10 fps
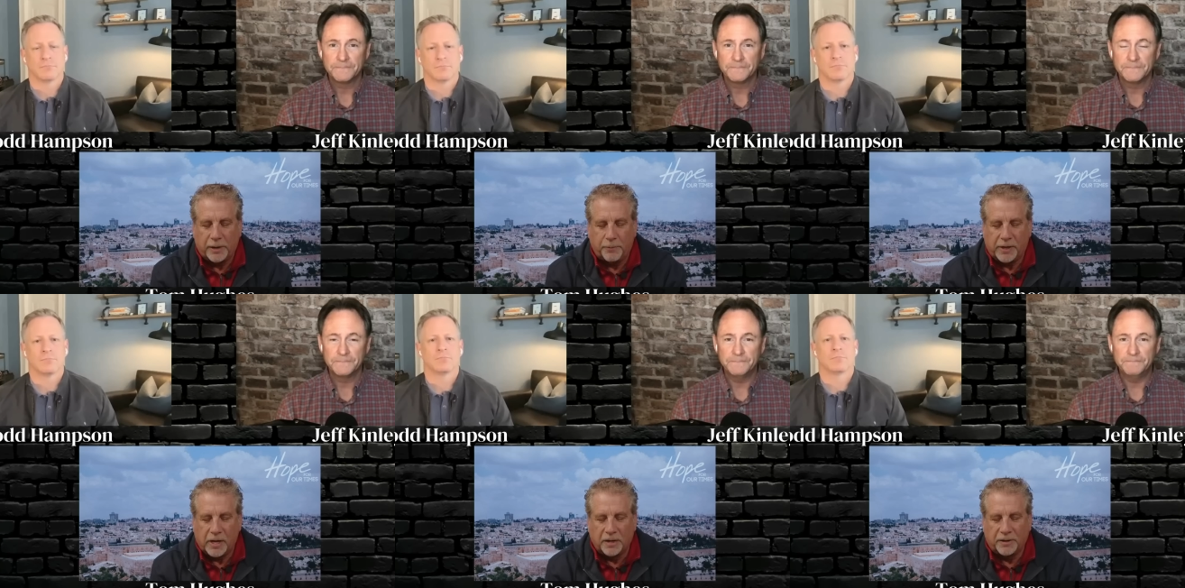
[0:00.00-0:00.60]
Speaker 1: to
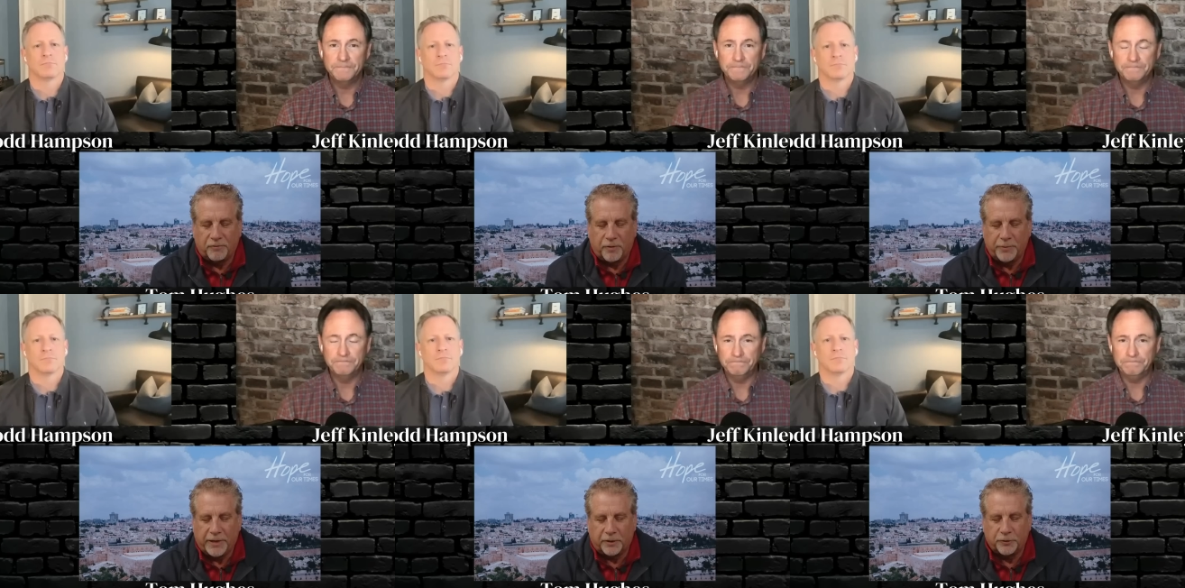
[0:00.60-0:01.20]
be godly
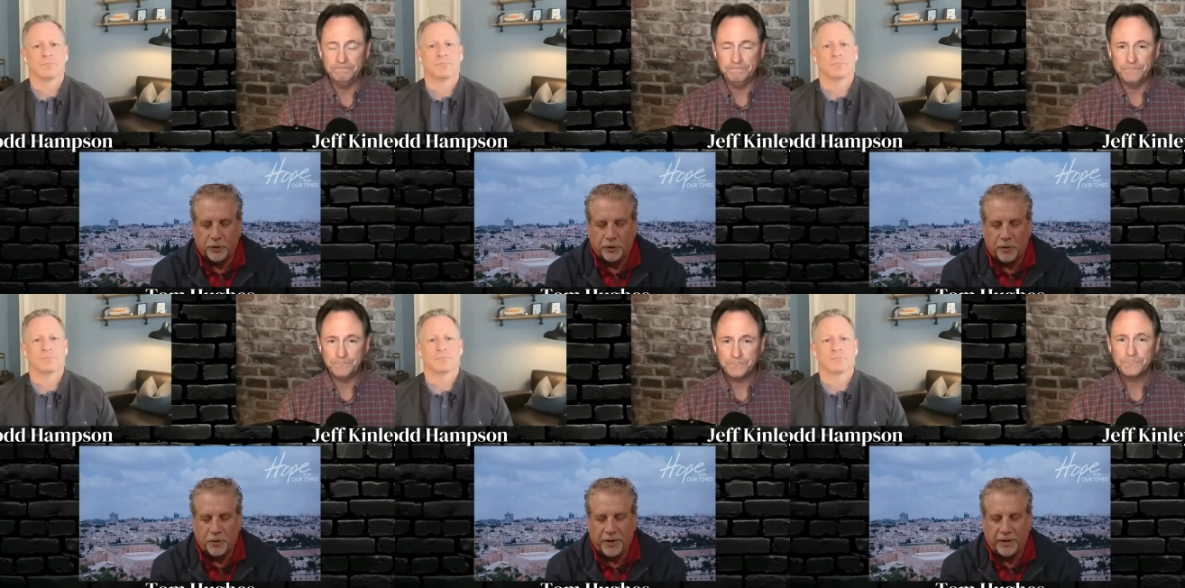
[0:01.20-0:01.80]
from the
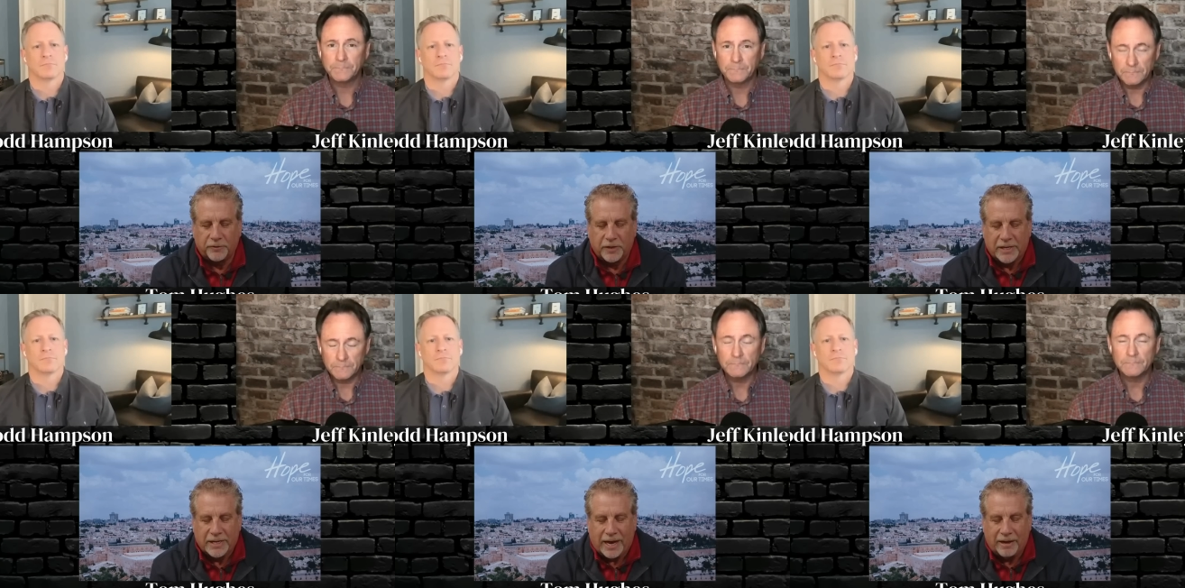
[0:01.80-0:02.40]
external things,
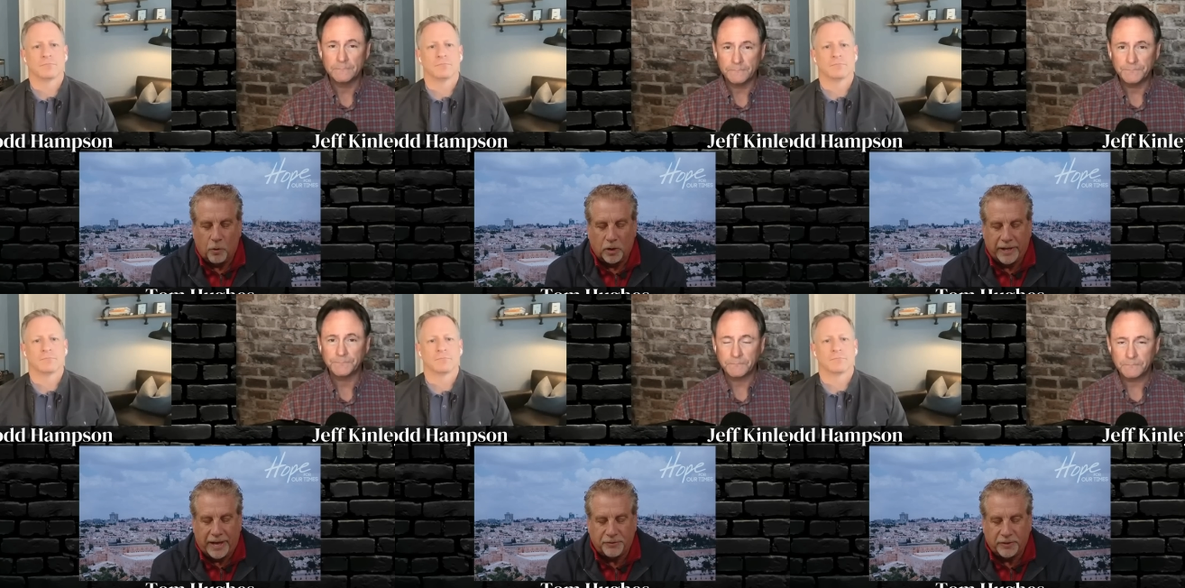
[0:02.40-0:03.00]
uh, well,
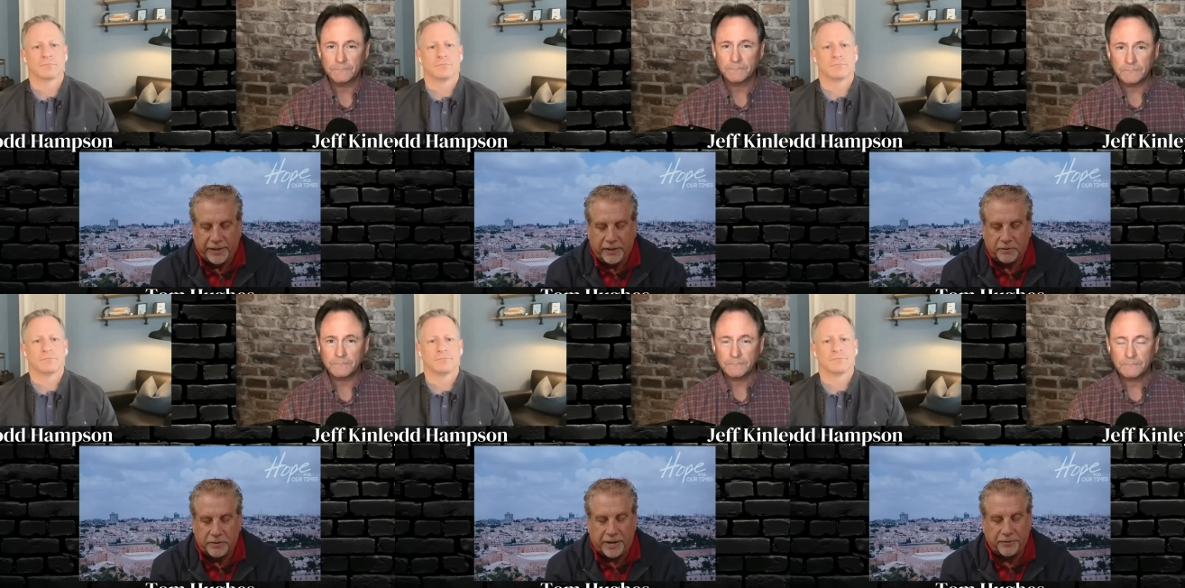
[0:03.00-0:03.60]
Leslie
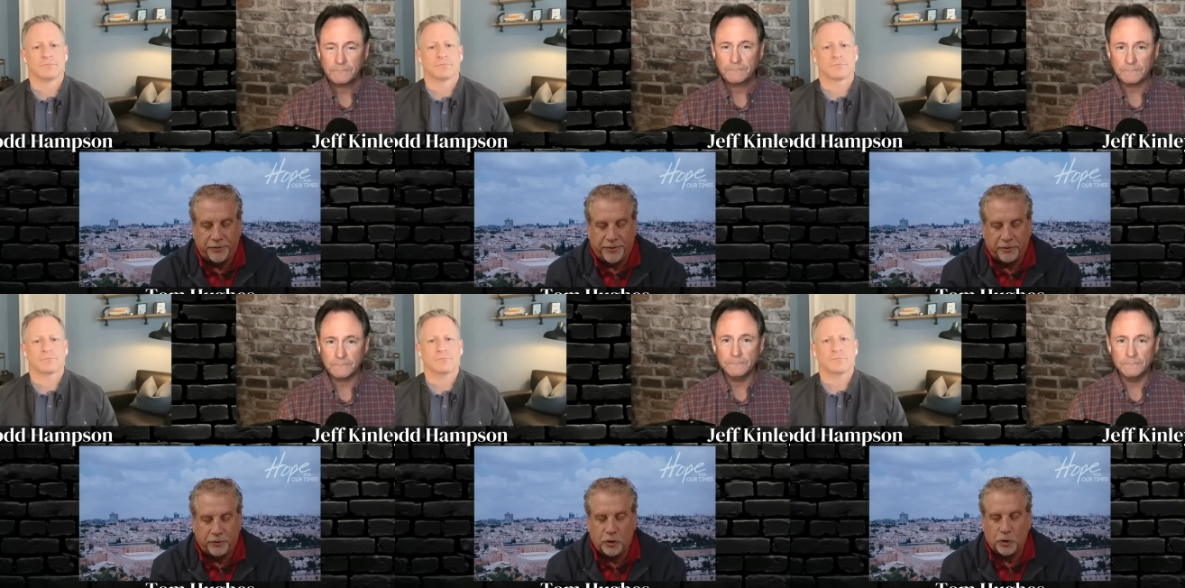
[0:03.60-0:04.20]
Dutton
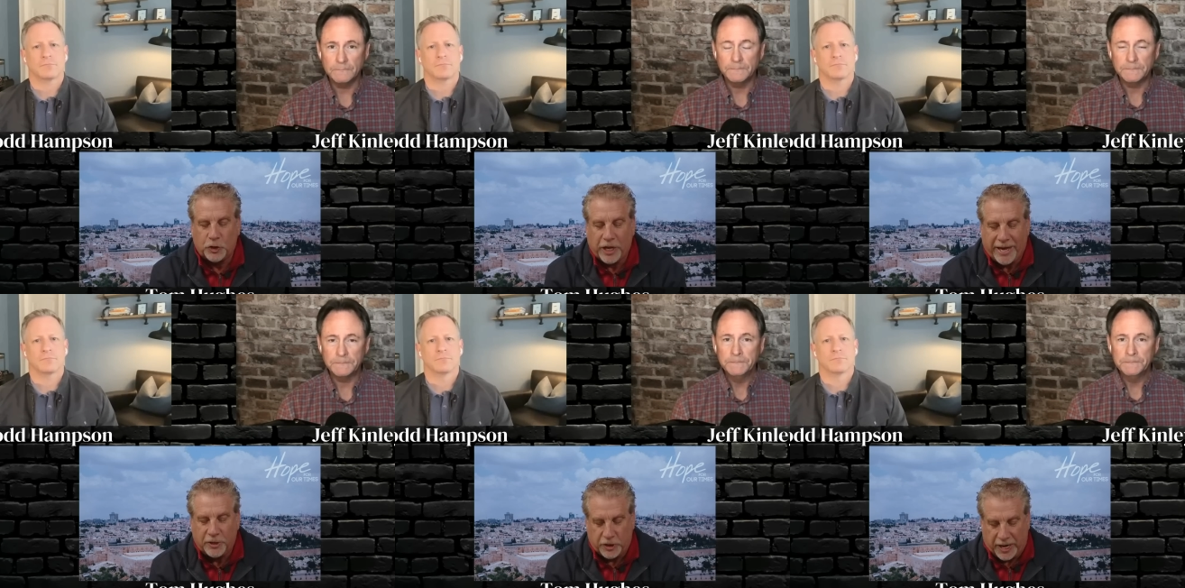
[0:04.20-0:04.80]
says, touche,
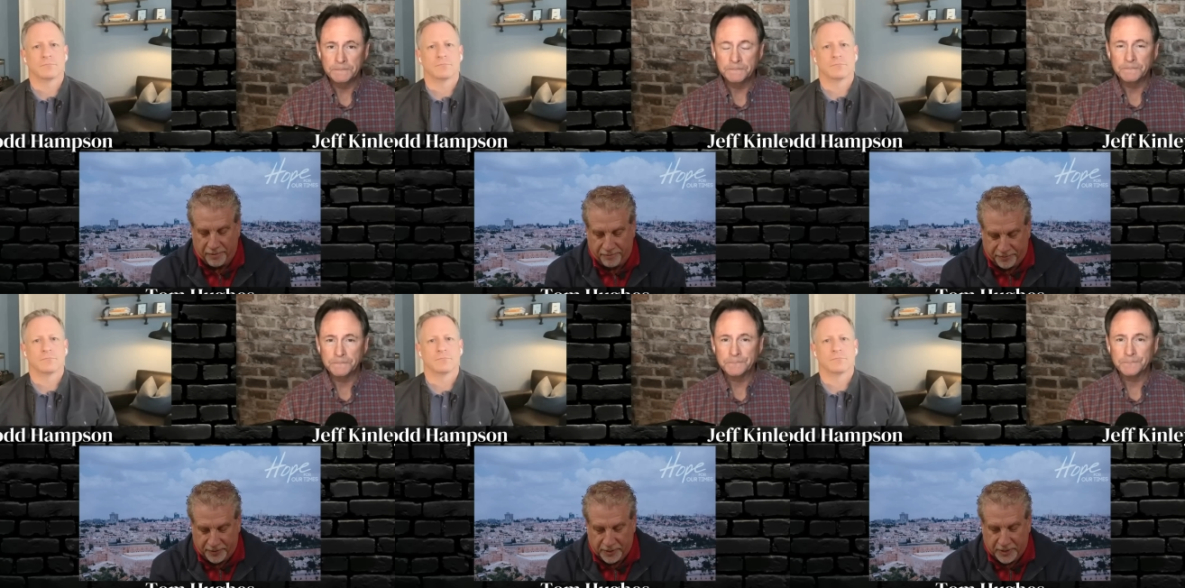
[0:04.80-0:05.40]
Jeff.